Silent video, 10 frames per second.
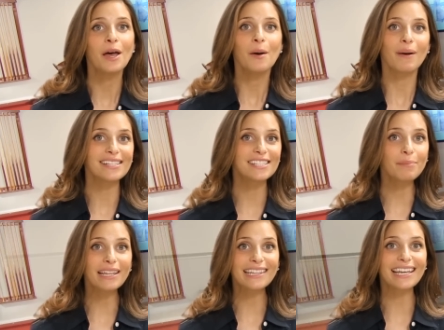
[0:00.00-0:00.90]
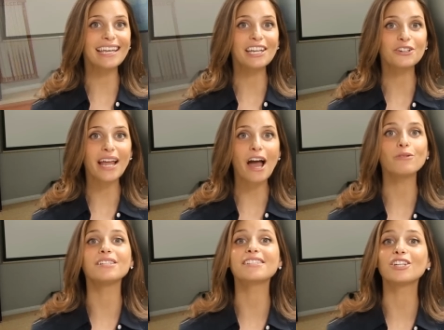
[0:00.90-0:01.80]
by simply clicking here now
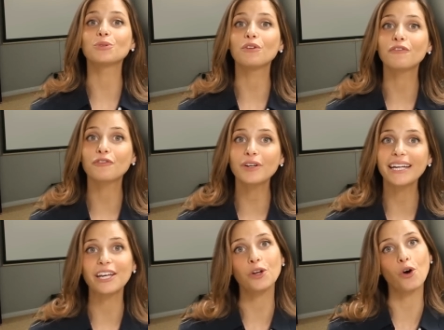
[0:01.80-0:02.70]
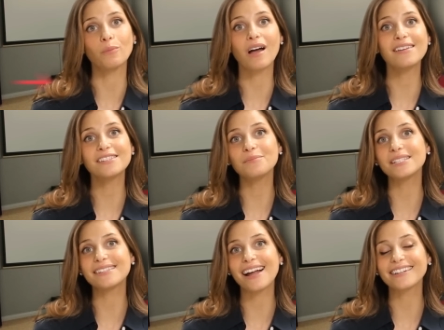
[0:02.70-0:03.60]
to schedule a free in-home custom
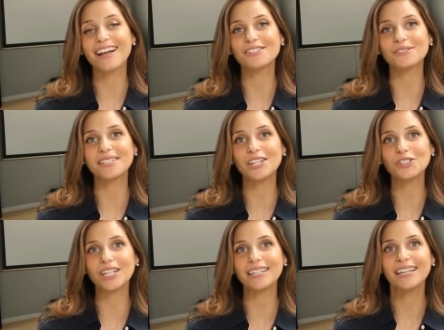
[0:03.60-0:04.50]
design consultation.